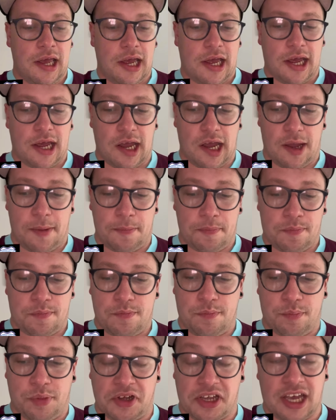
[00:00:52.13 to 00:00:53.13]

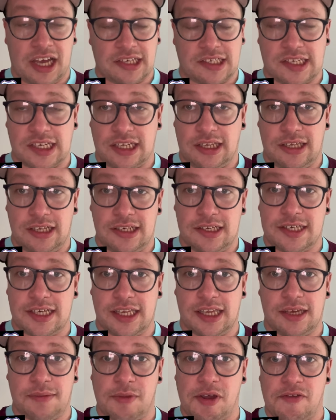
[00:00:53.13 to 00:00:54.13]
But yeah,
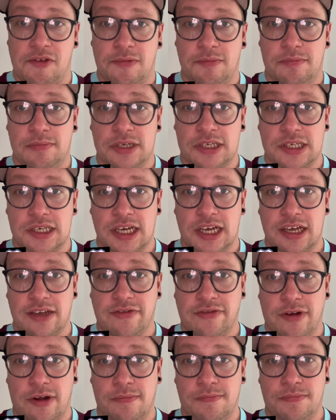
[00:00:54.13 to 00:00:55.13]
silly mistake
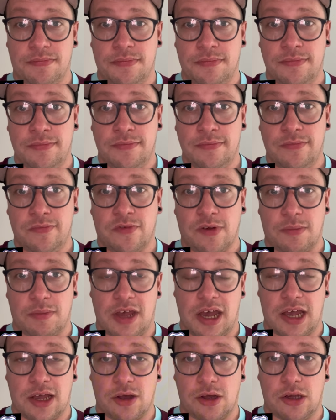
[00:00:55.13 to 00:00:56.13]
from
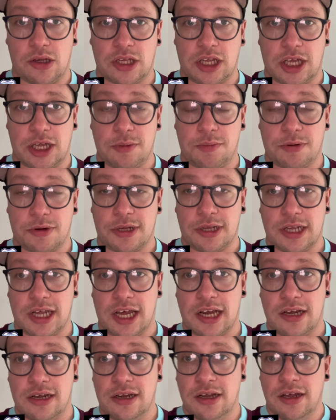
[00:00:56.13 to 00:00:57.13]
their goalkeeper, and
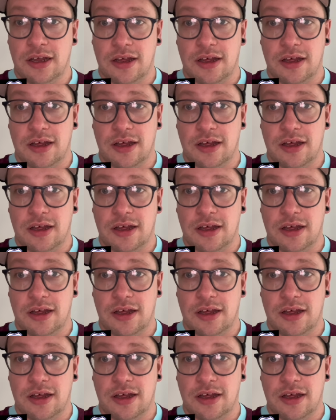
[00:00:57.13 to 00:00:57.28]
then